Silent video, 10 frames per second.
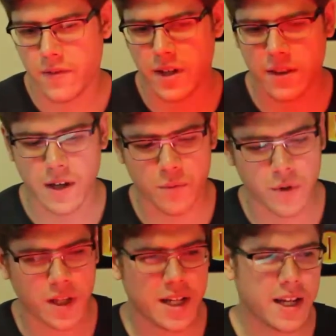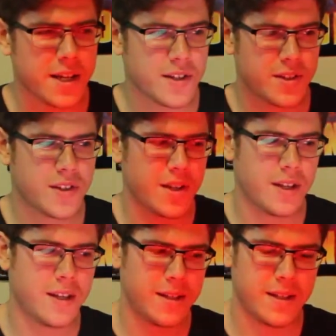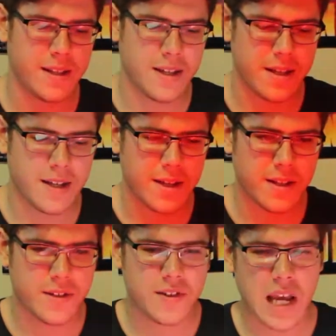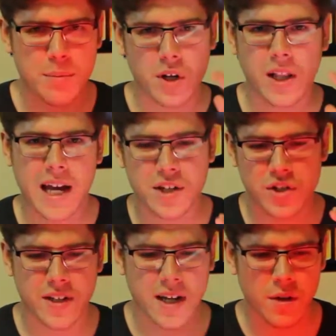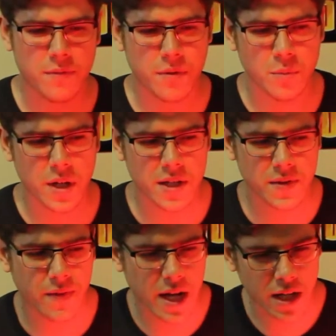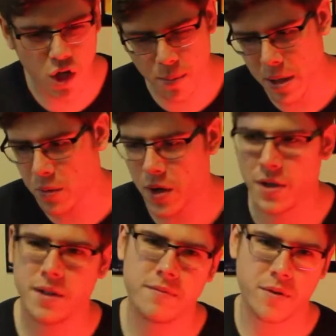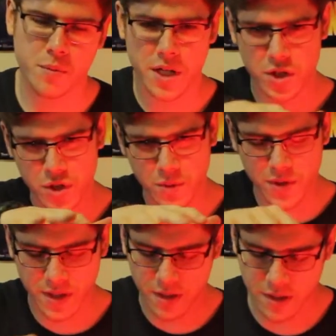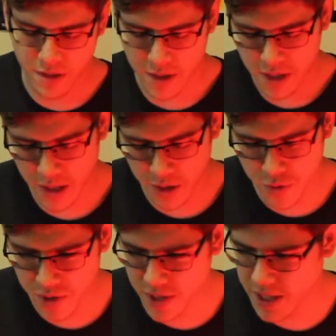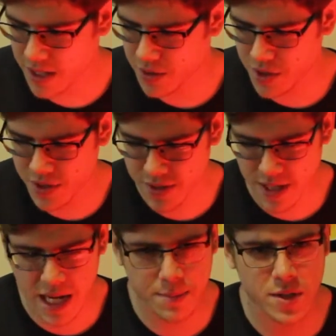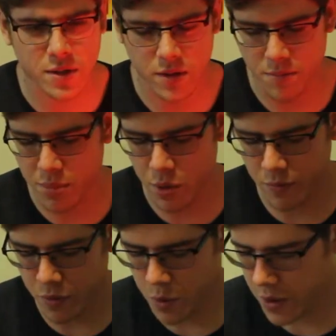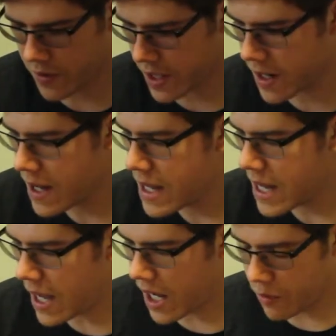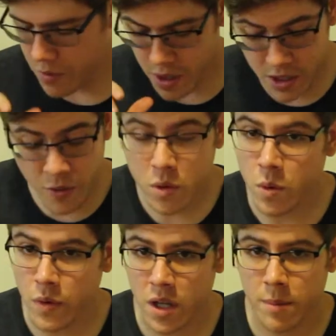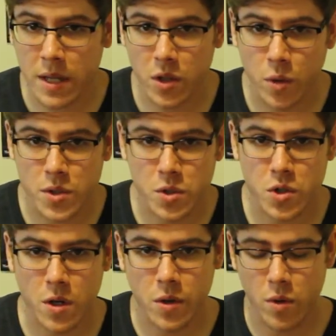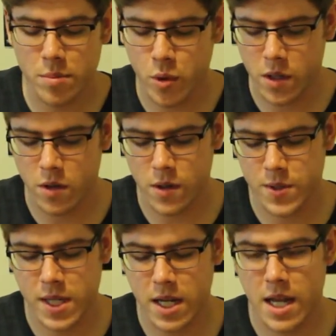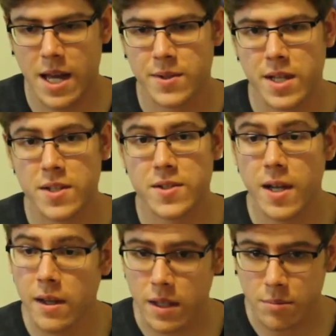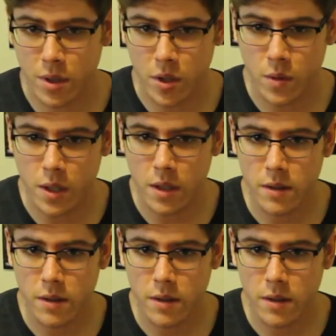Got that really nice saber clash sound from when he's fighting Obi-Wan, and then from when he shoots the electricity out. Just absolutely beautiful work there. Another cool thing about the Crystal Shard 3.0 is that it has a silent mode.